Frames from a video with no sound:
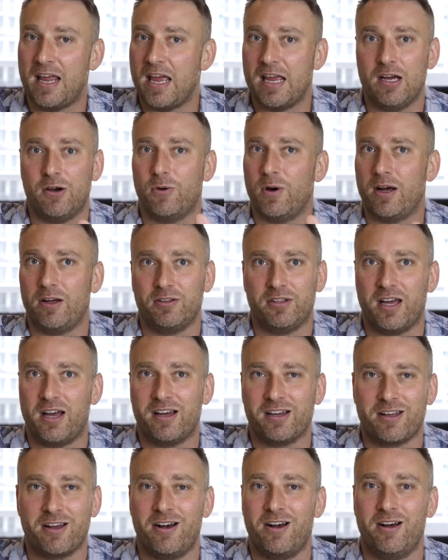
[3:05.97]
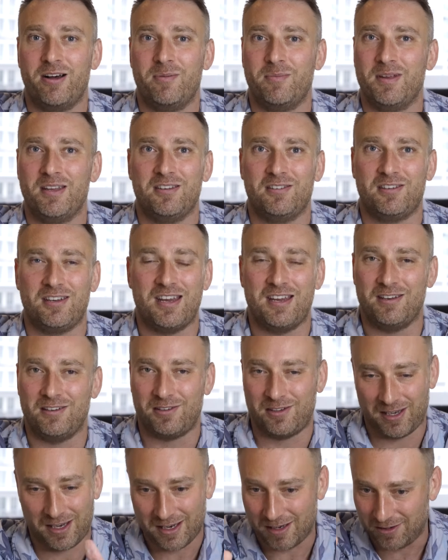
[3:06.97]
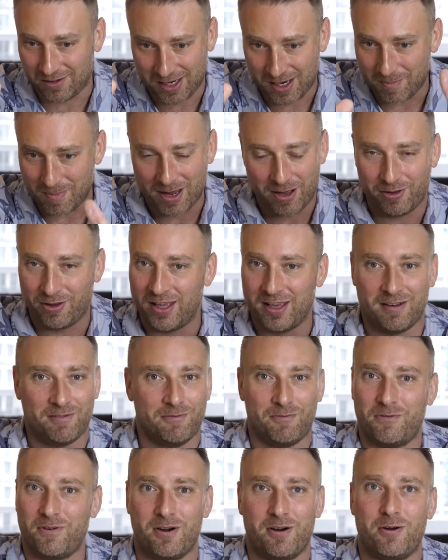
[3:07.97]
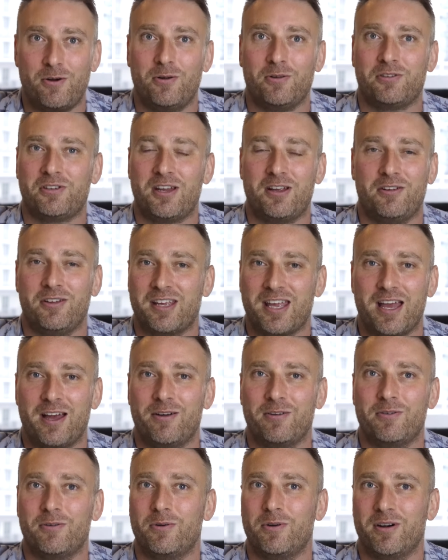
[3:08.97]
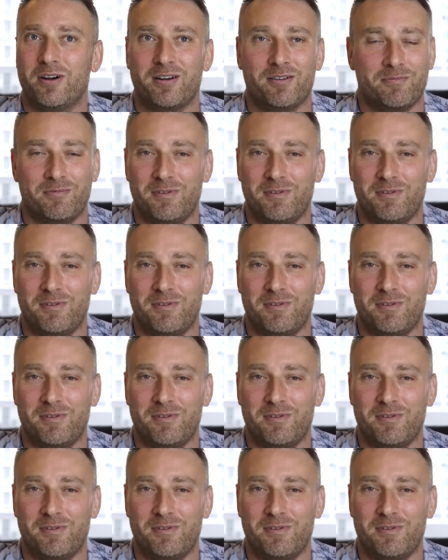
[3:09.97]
AOL.com is emailing for a wholesale account, or,